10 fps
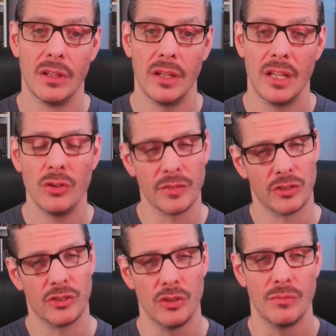It sort of
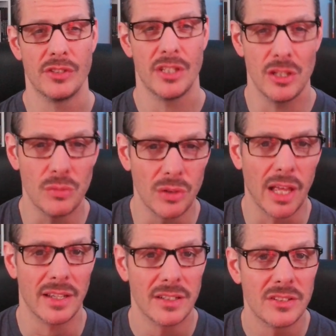assumes that you
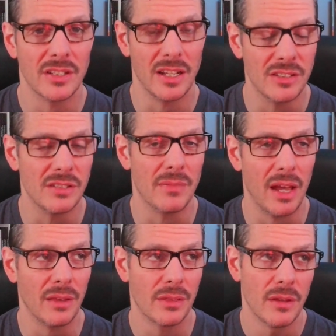like science and
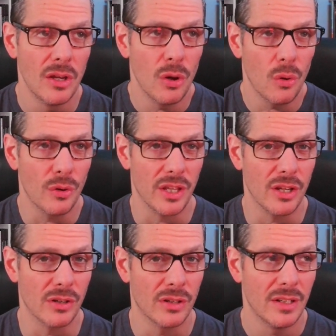math or that
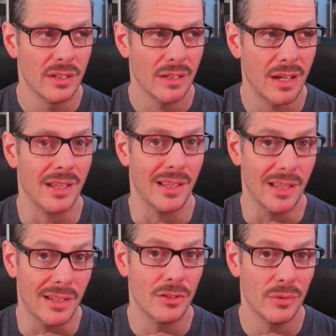you're kind of
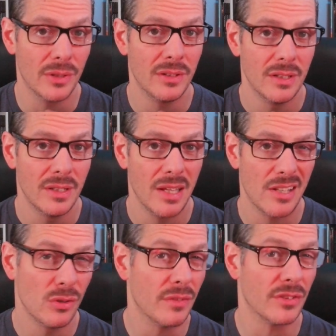into it. It
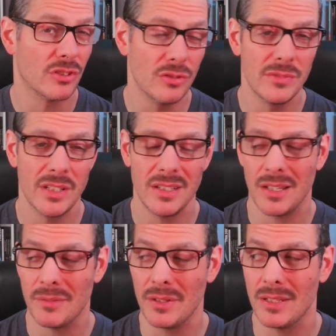sort of assumes that.
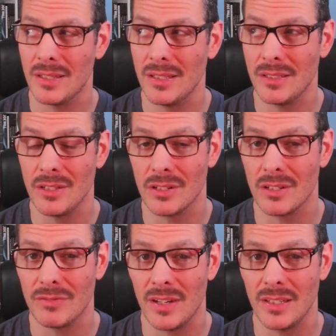I mean, I think that you're going
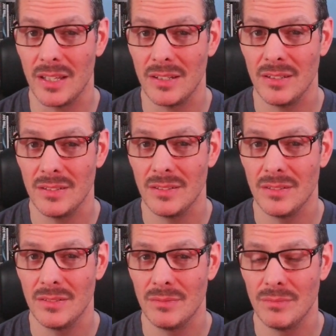to find that
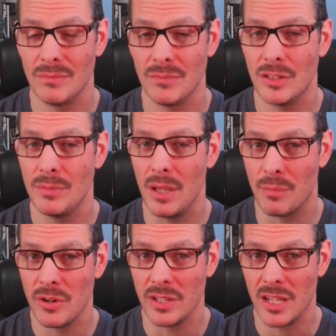to be a
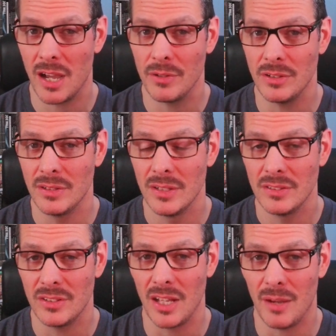pretty common
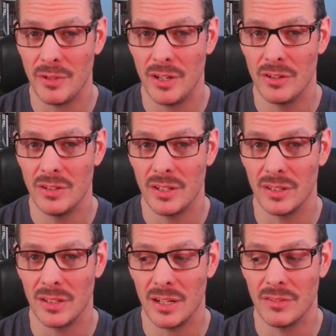denominator in
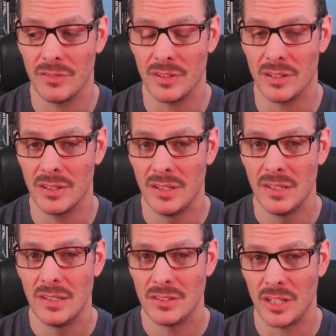a lot of uh,
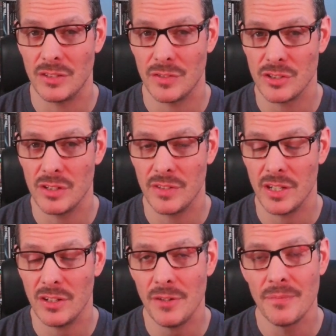science fiction of the
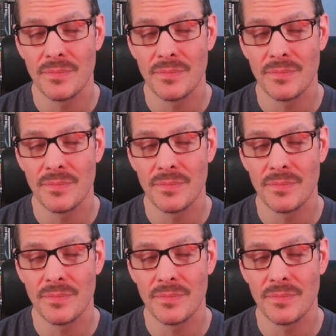era.